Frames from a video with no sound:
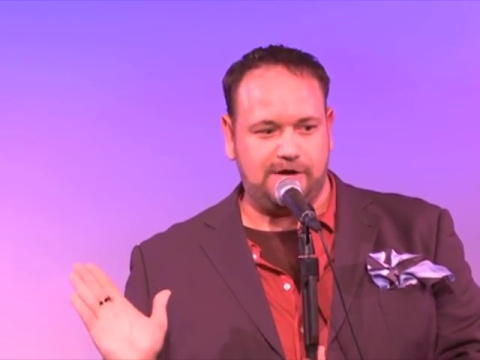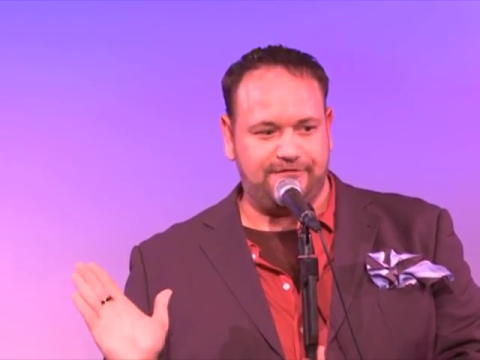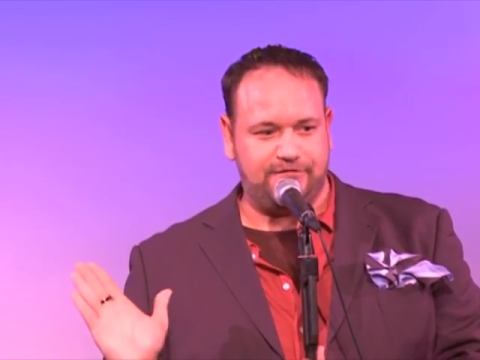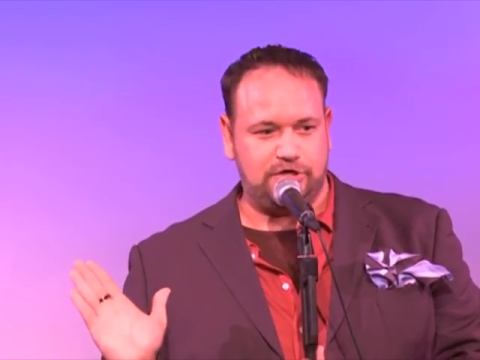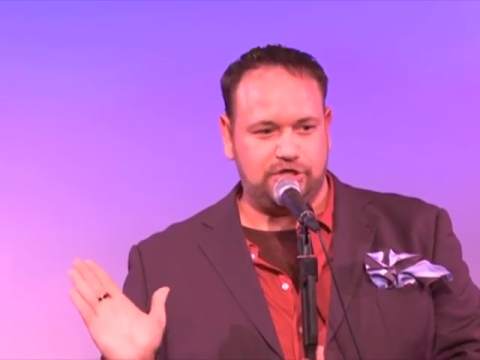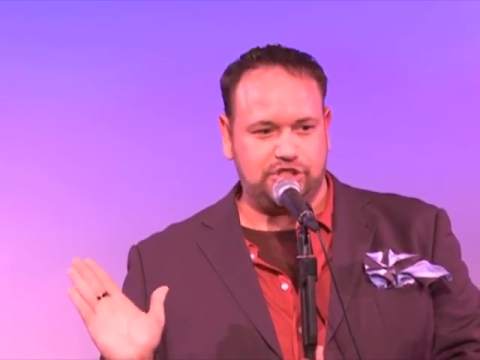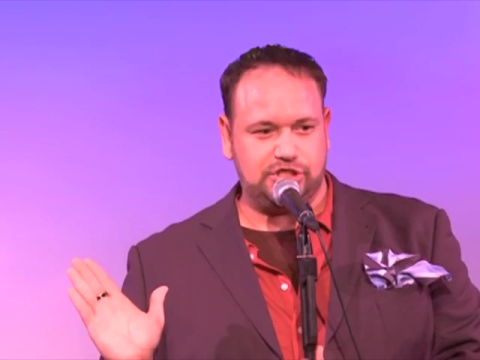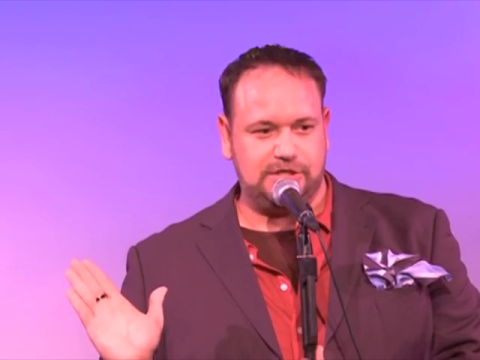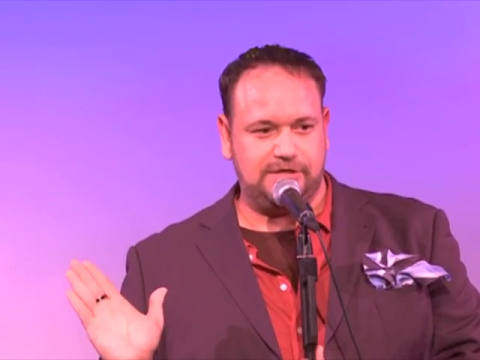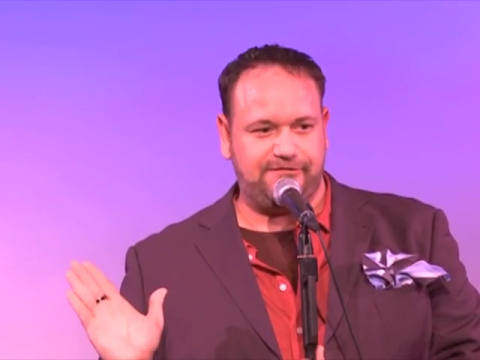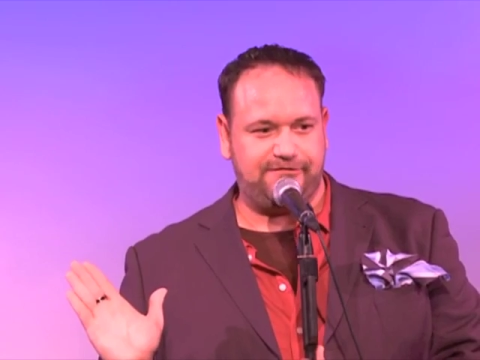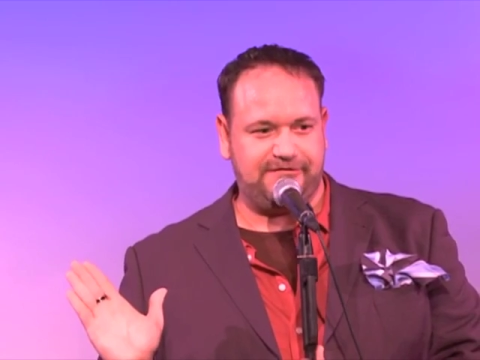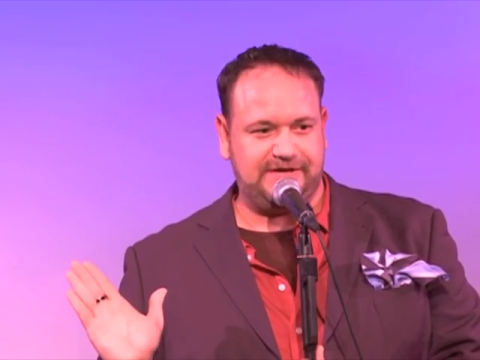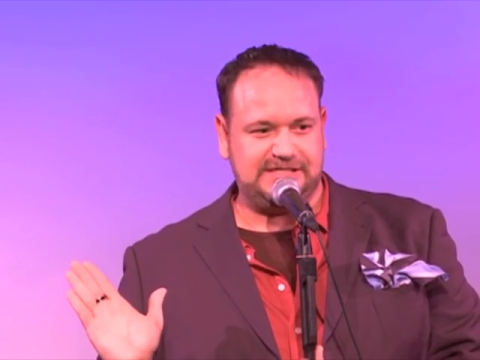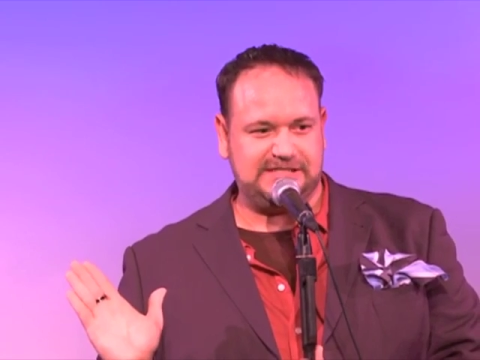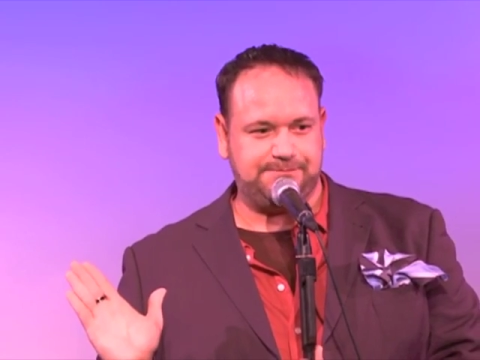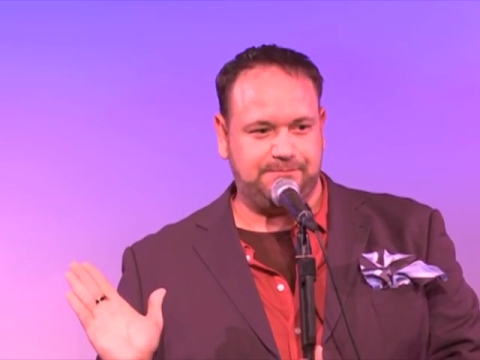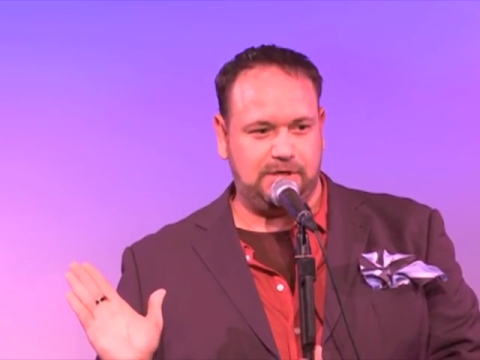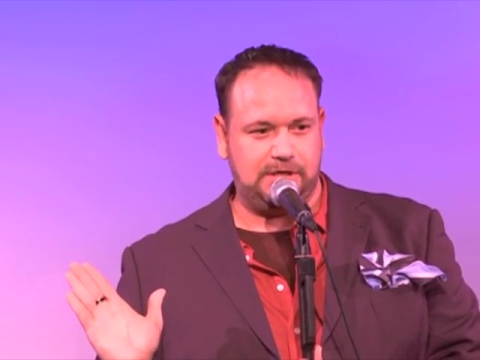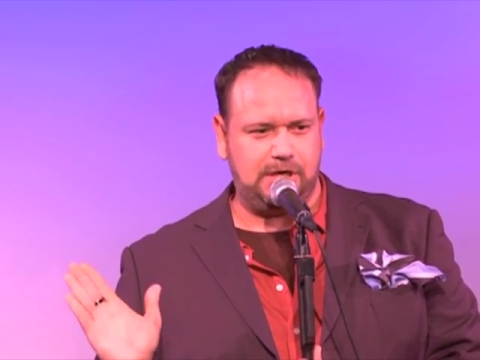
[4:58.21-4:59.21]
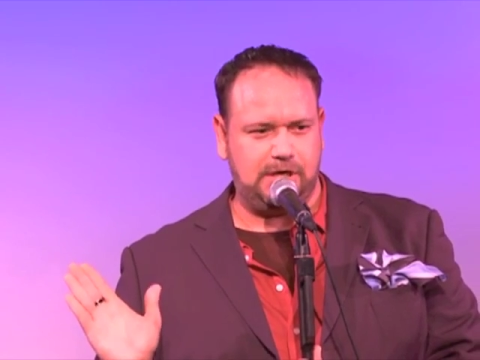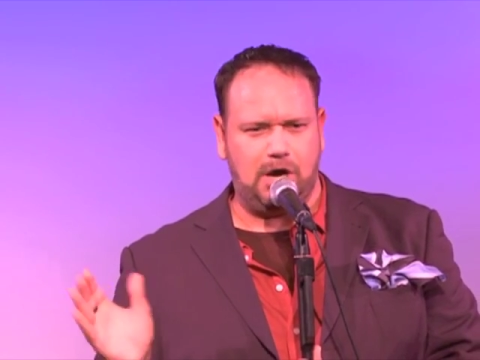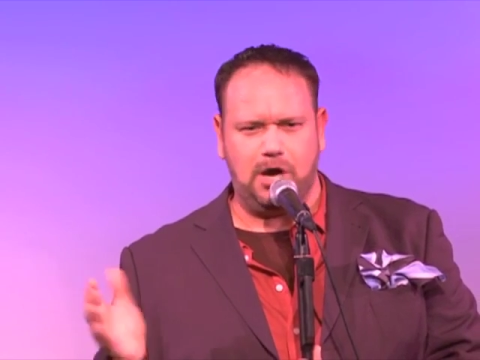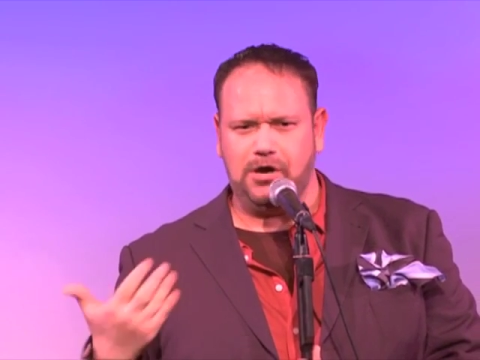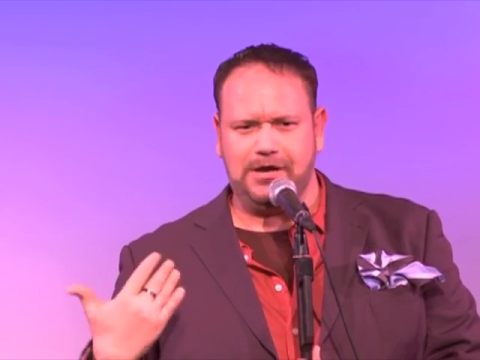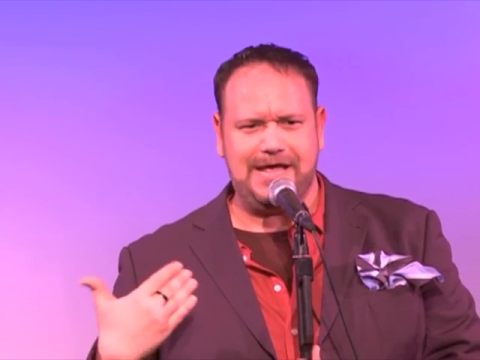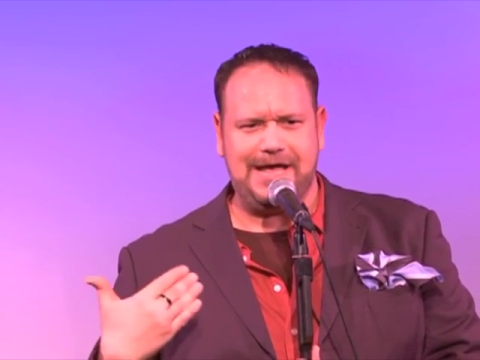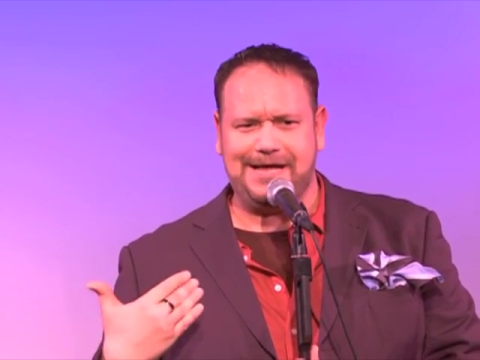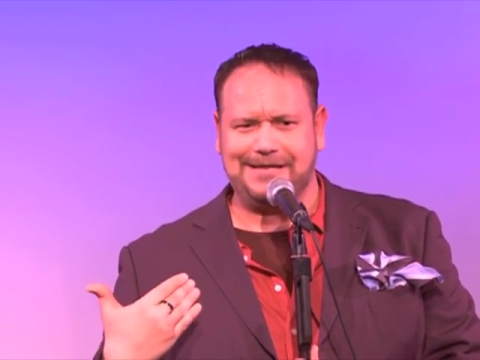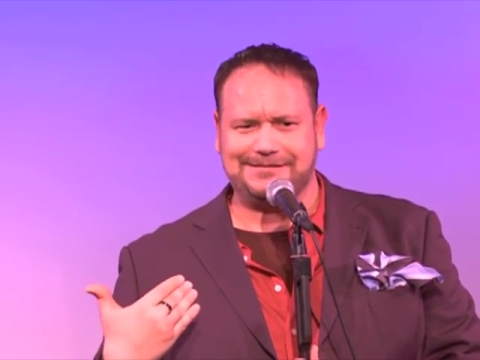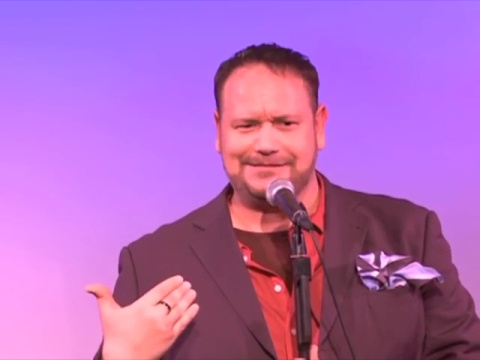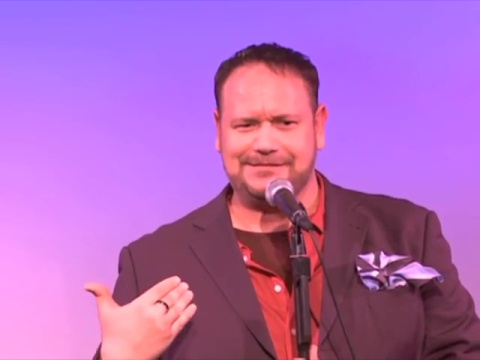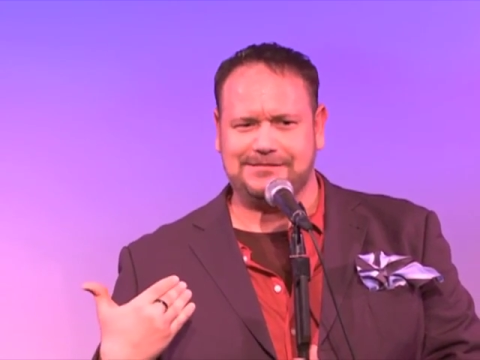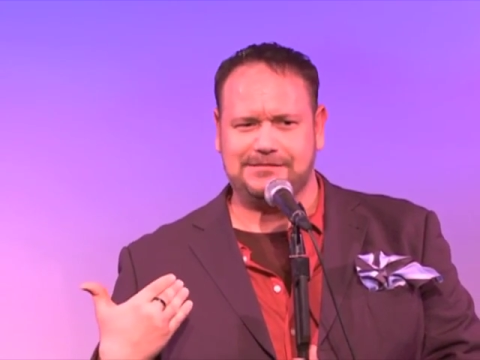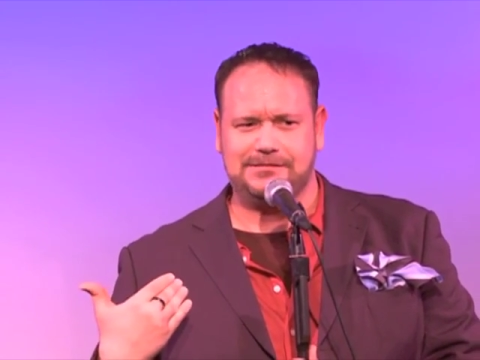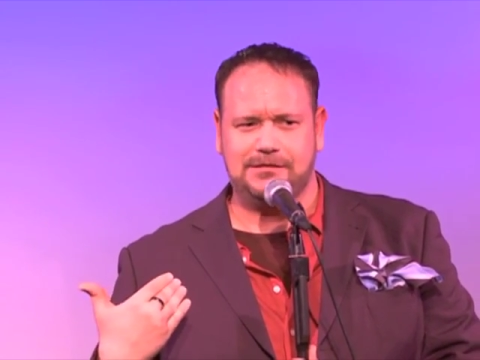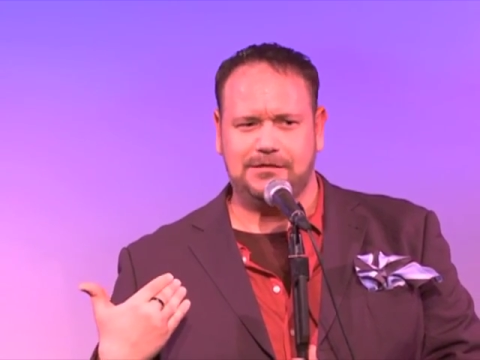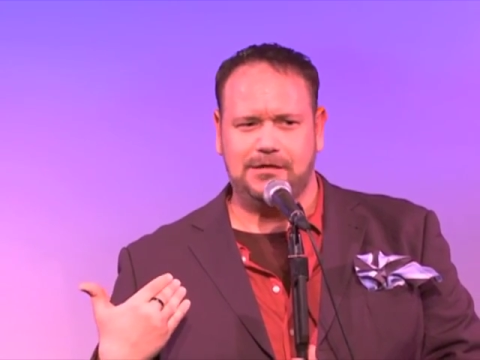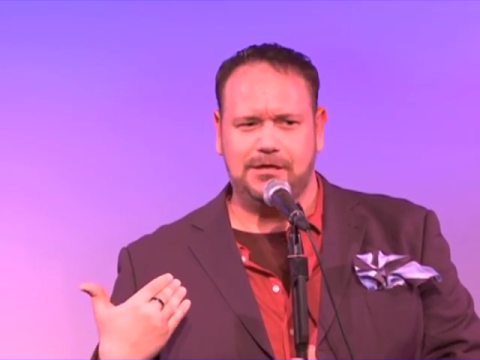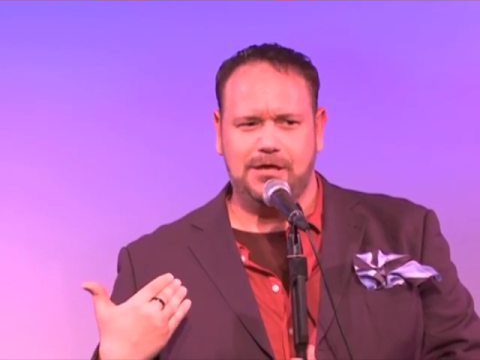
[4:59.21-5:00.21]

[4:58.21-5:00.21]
version of Facebook. Oh, yes.